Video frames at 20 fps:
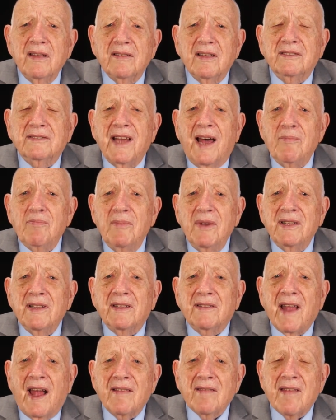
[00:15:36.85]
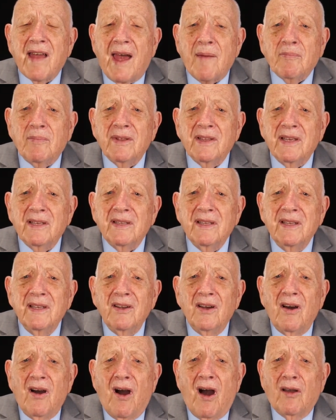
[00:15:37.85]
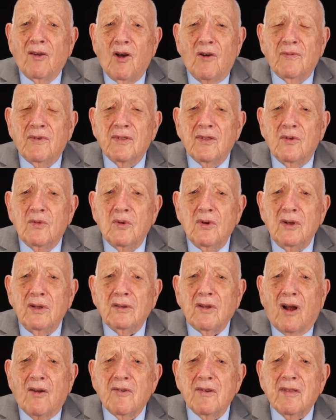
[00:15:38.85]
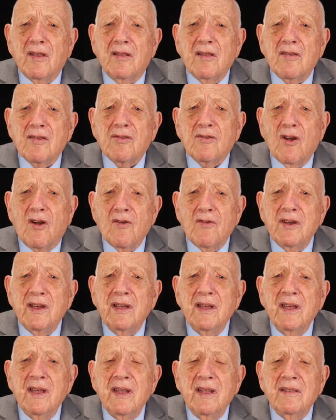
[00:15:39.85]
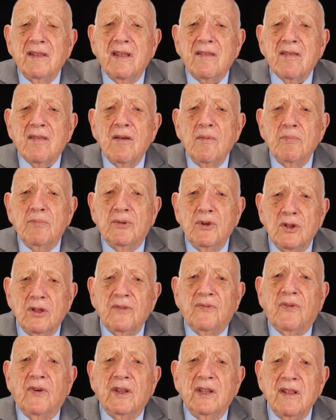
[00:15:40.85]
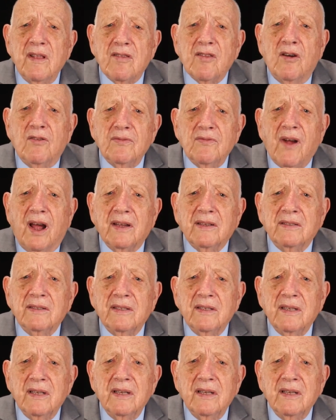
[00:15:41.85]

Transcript: does that mean that that's happening all over the world, or is it a story that's beautiful in its own right?